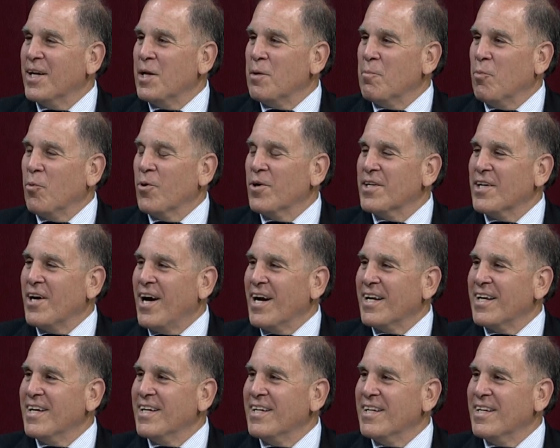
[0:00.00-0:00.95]
at a board
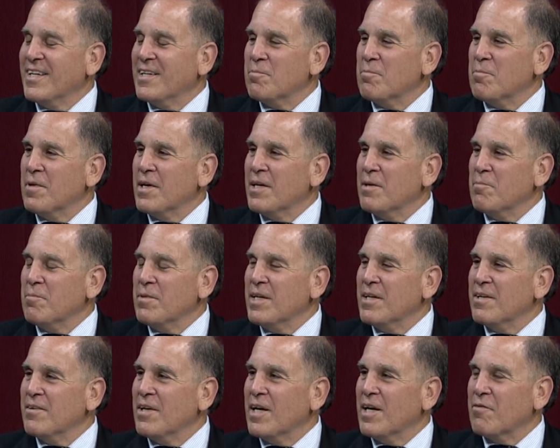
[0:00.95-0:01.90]
docket and
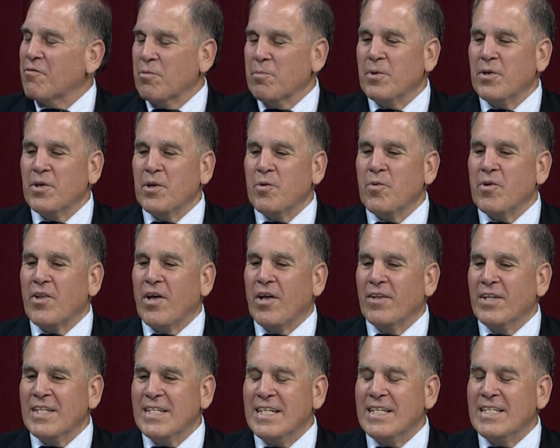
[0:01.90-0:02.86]
being familiar with all
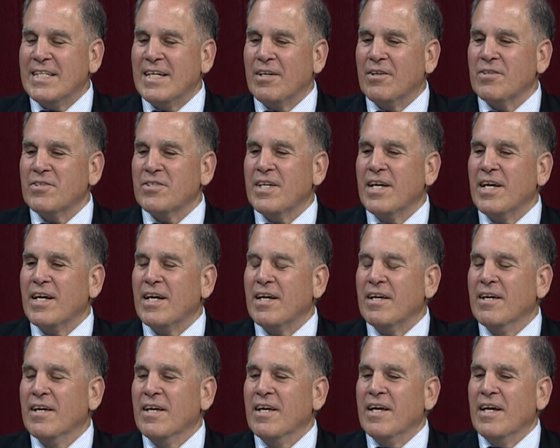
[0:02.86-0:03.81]
the details
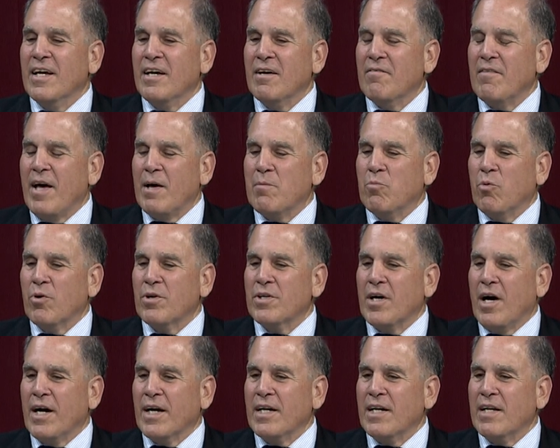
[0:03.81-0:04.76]
of that board
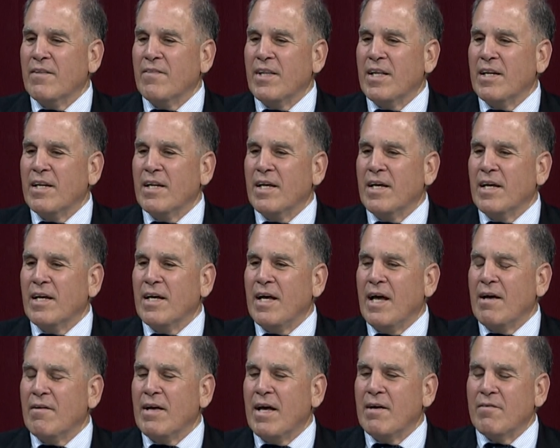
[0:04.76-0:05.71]
docket, and
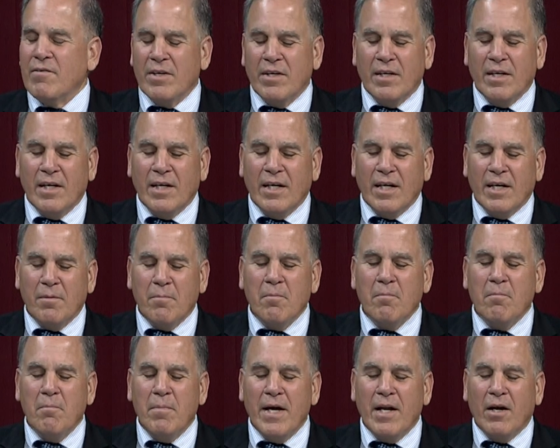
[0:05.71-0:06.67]
then having
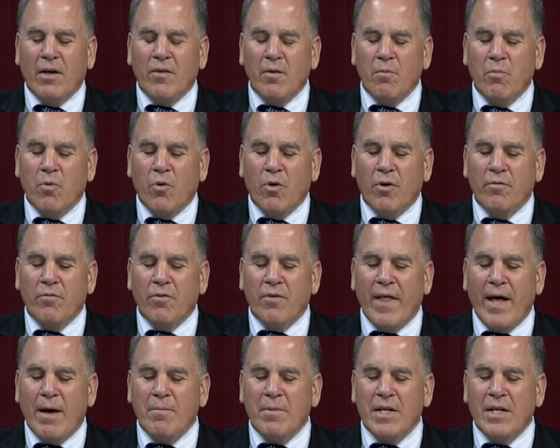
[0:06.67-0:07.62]
been on the board for
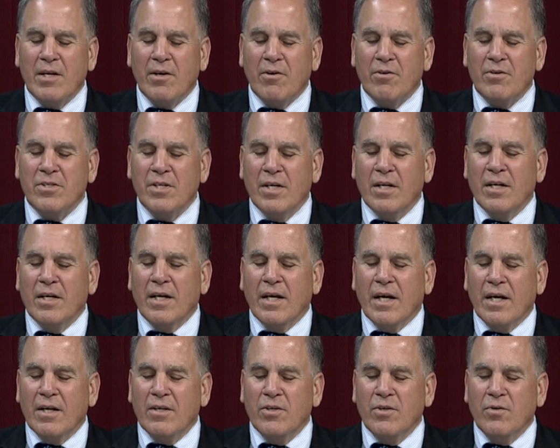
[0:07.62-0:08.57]
that many years,
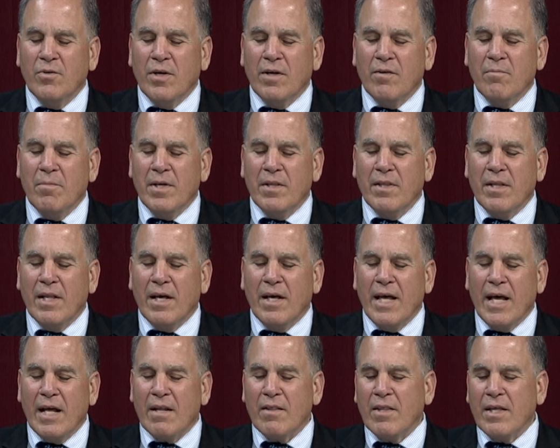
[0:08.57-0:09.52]
you have been
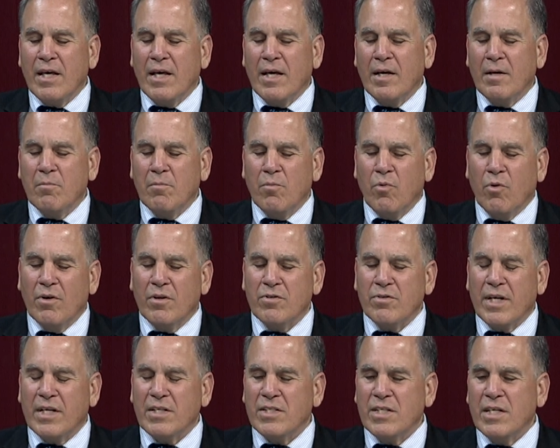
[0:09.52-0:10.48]
ahead of the Board of
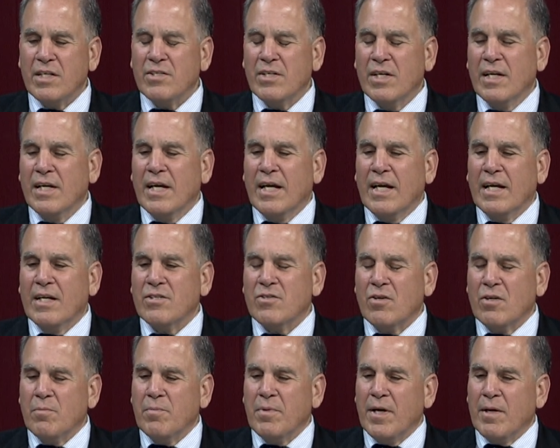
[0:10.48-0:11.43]
Trustees, and
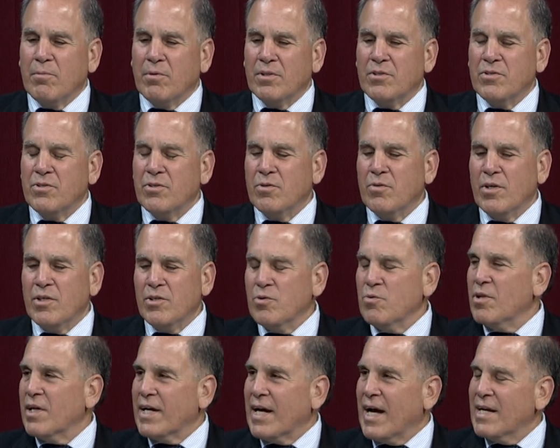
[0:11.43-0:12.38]
so to be able to
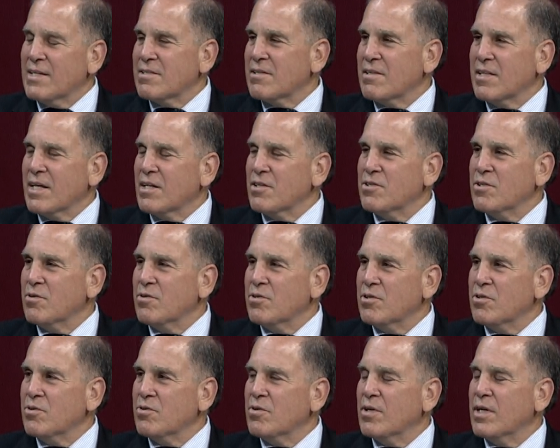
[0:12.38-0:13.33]
do the kinds of things you
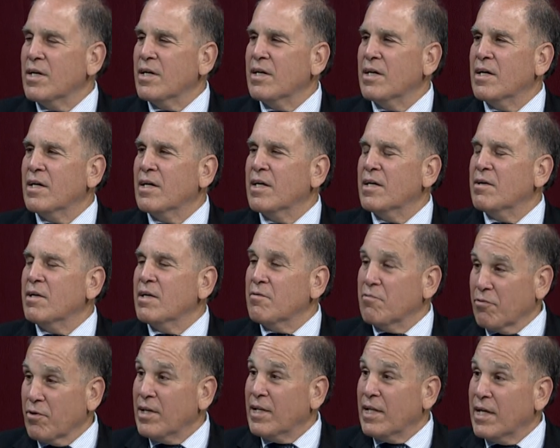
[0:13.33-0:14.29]
do
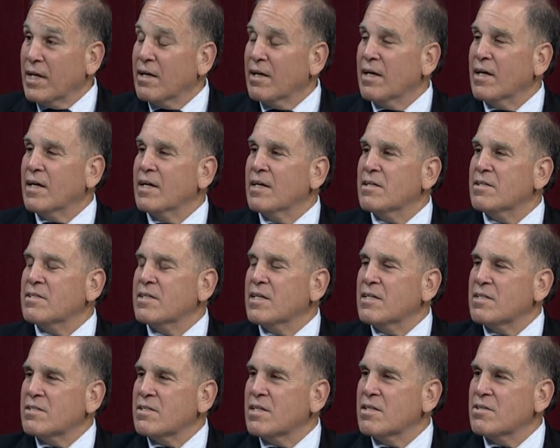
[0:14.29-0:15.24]
freely
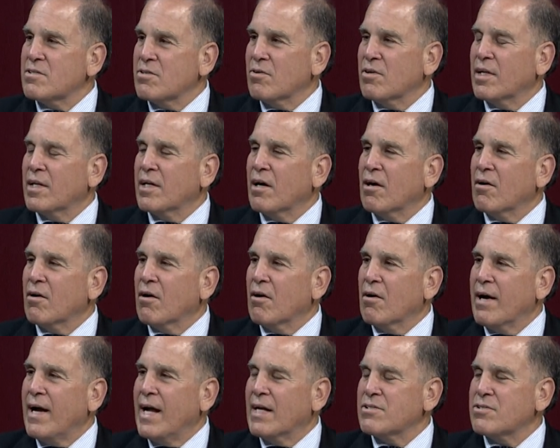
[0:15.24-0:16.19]
is certainly
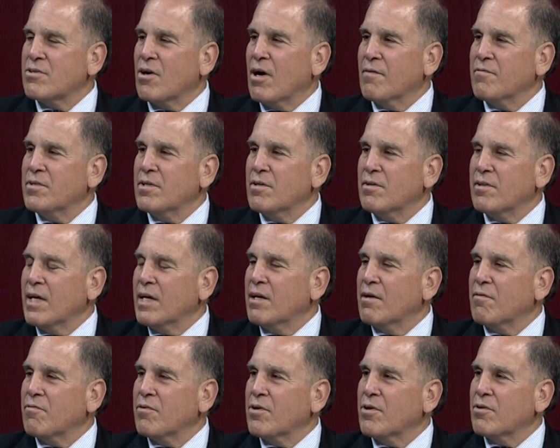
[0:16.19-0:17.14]
our hats are off to you. Thank
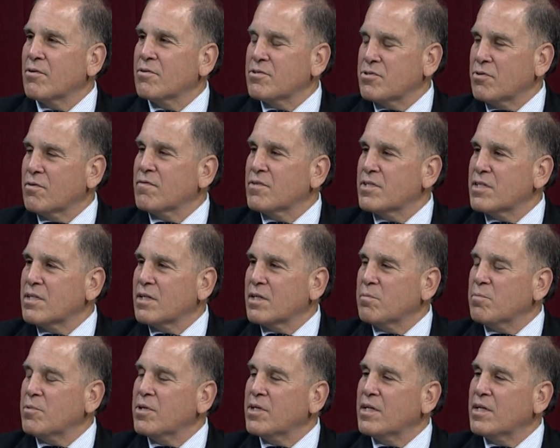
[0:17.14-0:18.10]
you for your service to the community.